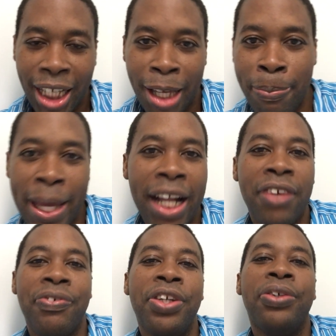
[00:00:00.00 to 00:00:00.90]
I beg
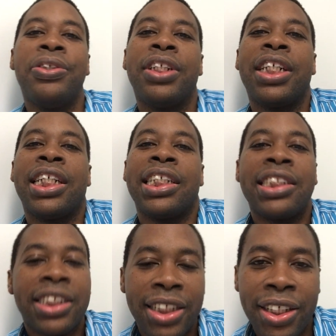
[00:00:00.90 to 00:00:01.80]
of you
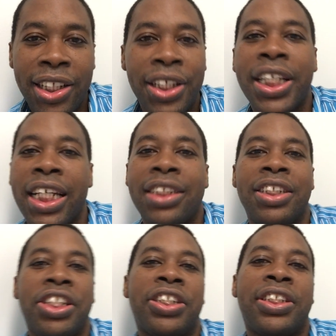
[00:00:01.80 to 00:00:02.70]
to look
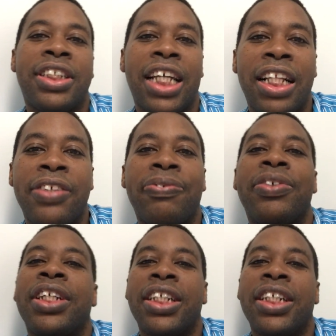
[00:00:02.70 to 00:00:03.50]
into yourself,